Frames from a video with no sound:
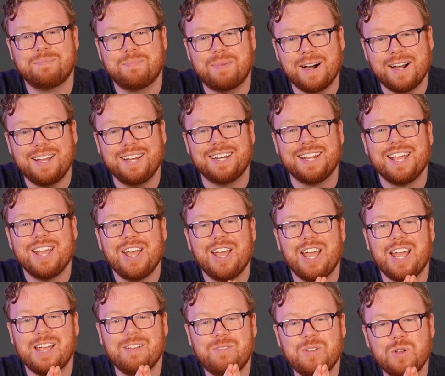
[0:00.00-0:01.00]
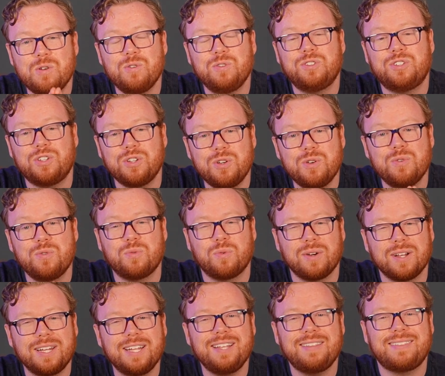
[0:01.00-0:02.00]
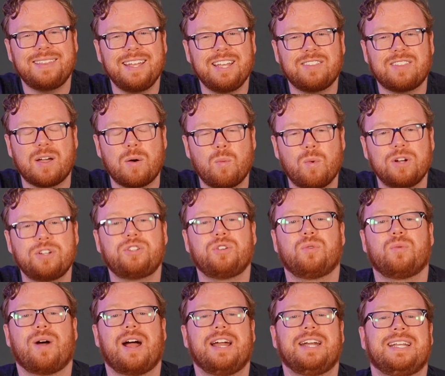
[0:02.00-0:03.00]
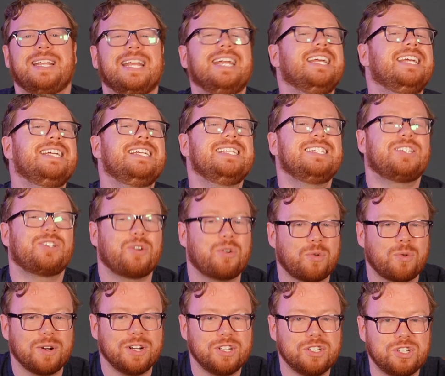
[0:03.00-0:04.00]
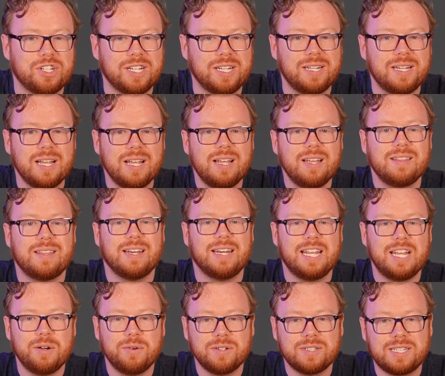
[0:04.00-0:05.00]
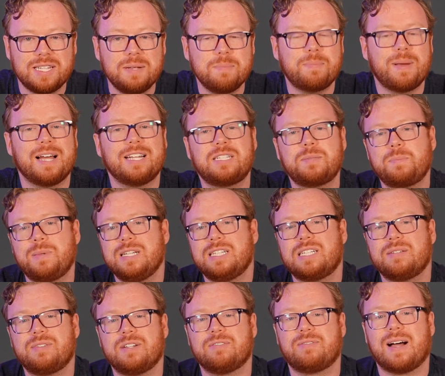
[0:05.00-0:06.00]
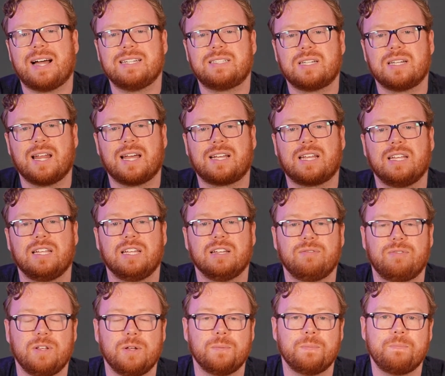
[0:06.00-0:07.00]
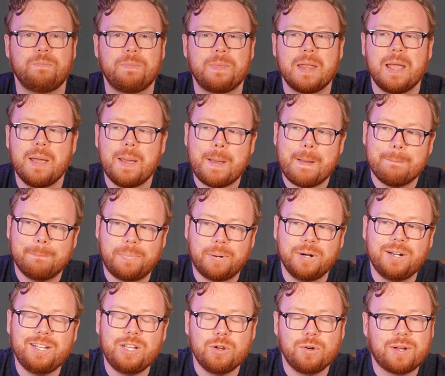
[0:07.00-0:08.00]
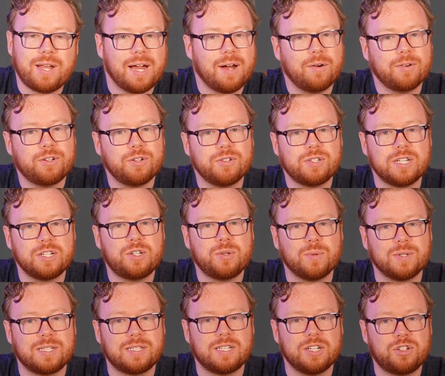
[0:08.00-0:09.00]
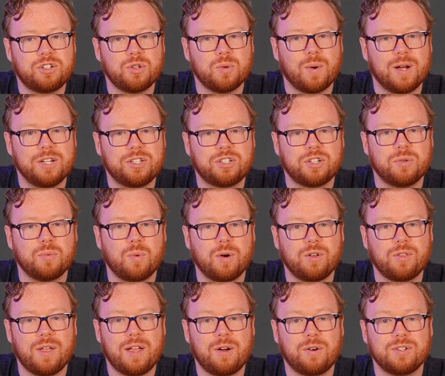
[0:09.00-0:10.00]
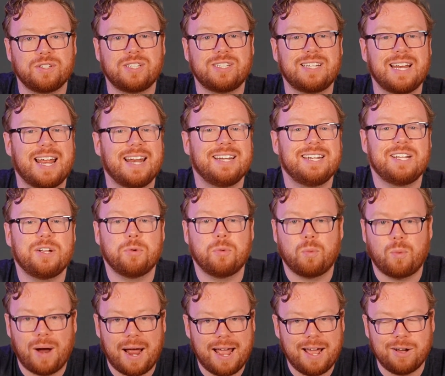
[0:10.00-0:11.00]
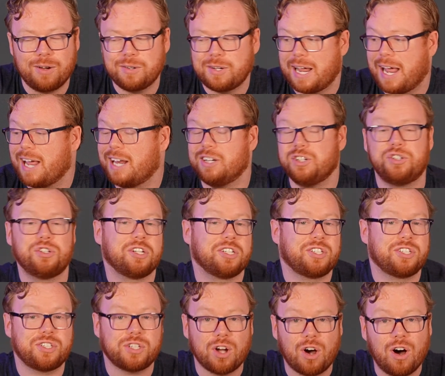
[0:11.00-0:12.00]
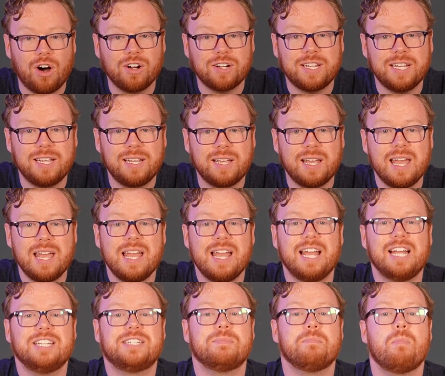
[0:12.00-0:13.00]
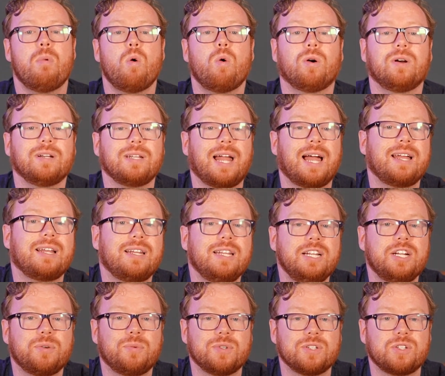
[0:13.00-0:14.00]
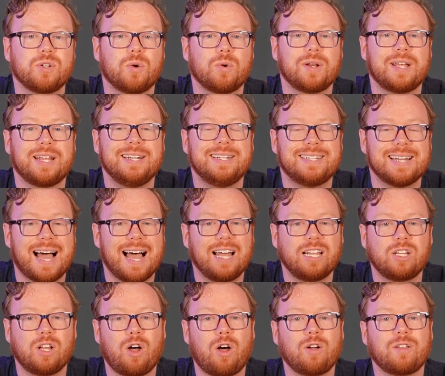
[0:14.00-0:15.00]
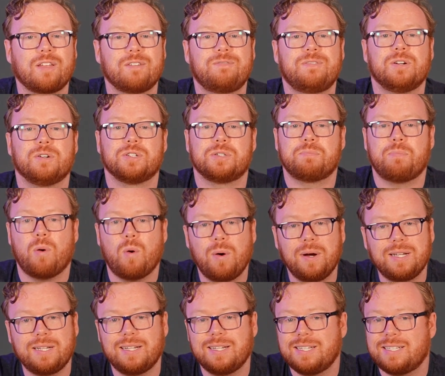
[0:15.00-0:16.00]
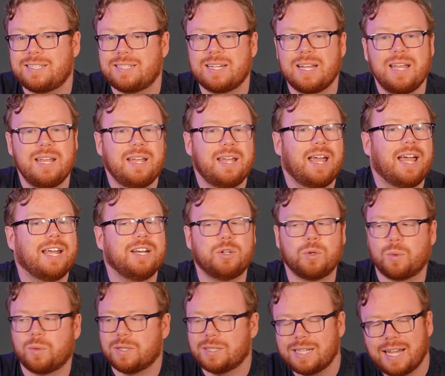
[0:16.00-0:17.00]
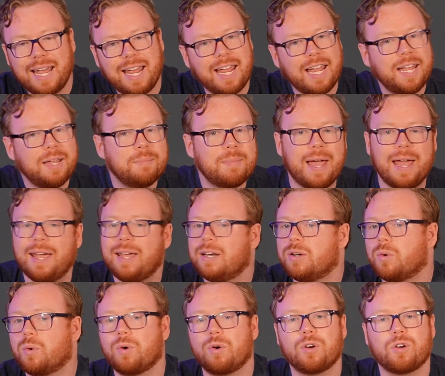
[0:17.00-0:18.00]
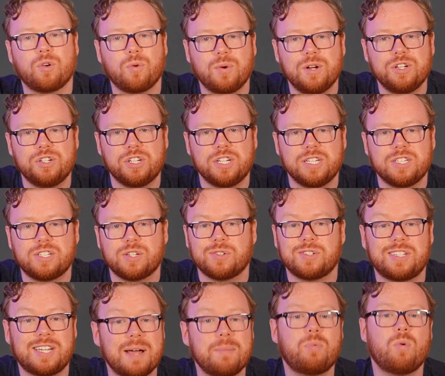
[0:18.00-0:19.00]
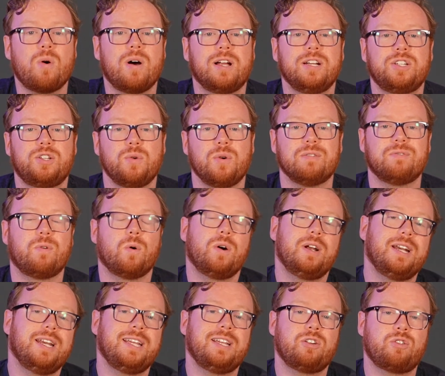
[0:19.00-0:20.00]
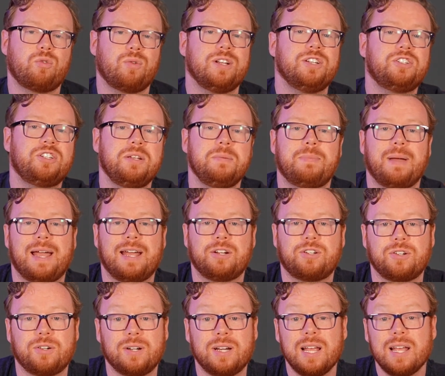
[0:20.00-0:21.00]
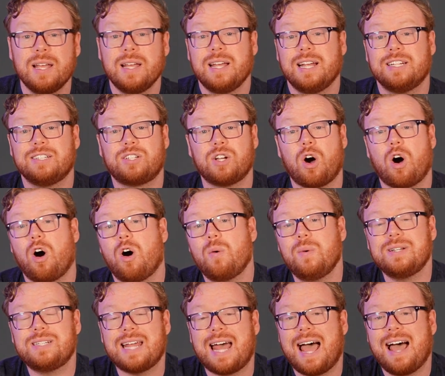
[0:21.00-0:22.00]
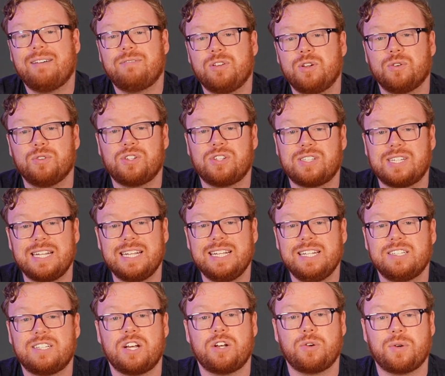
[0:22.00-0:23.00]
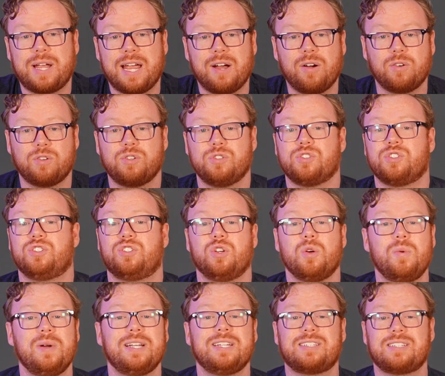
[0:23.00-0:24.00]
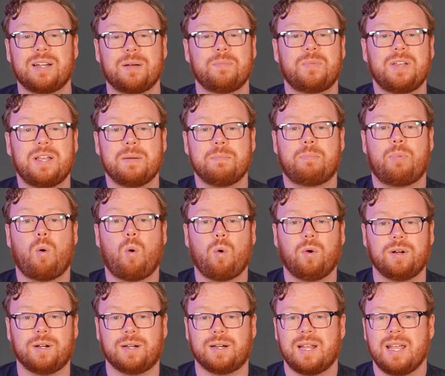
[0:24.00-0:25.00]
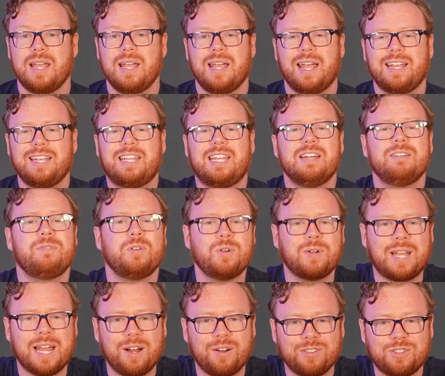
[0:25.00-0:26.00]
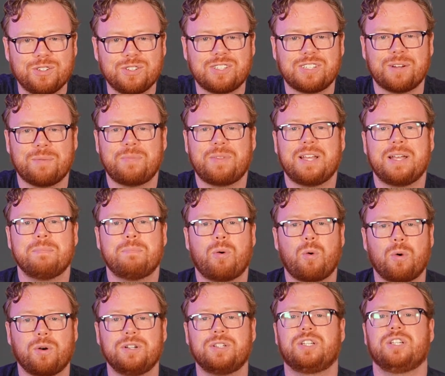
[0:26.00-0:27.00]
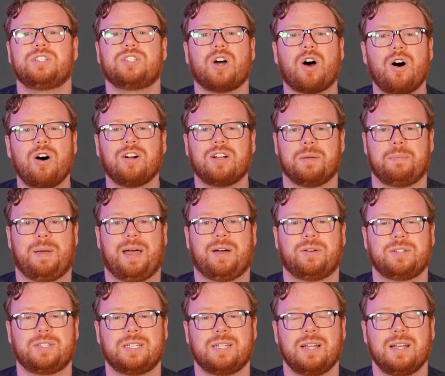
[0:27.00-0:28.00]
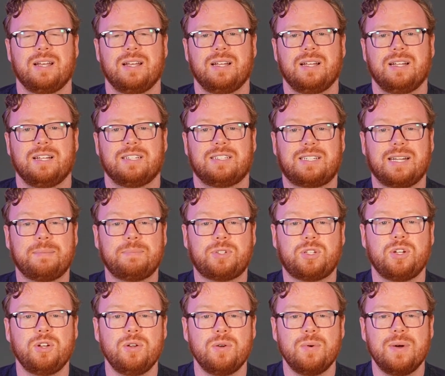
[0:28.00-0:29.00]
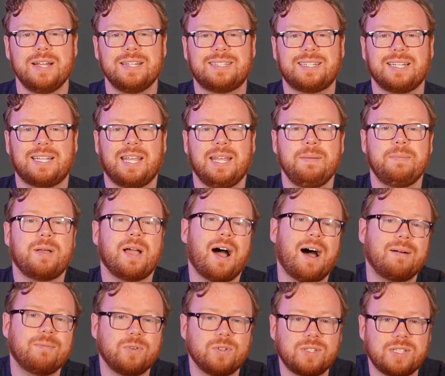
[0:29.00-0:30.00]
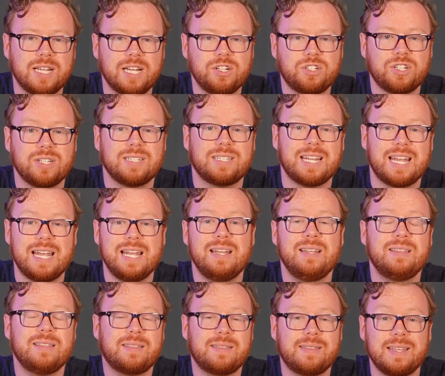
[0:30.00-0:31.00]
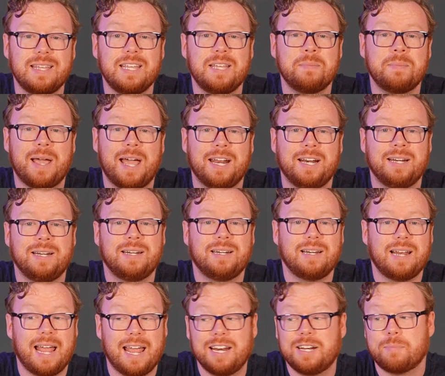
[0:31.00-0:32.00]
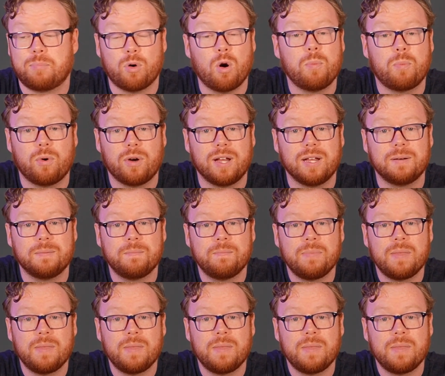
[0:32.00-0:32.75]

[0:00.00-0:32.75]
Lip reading: But if you do really think that what you're writing is cringy, then here is the best piece of advice that I can give you. Putting your characters into a situation where they are standing around and just talking is more likely to result in dialogue that feels pointless and or lame and or cringy. So step 1 to avoiding cringy banter is to always have your scenes and your characters doing something important and give your characters something important to talk about. Step 2 is to keep conversations in theme and appropriate.